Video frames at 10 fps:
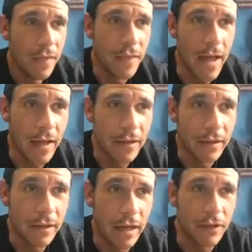that
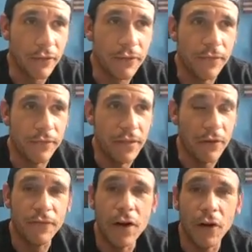the
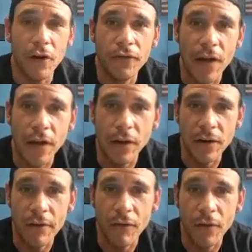fear of failure
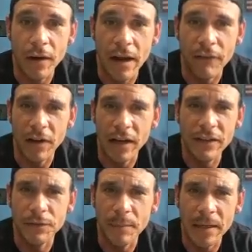never
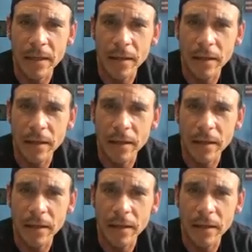leaves me.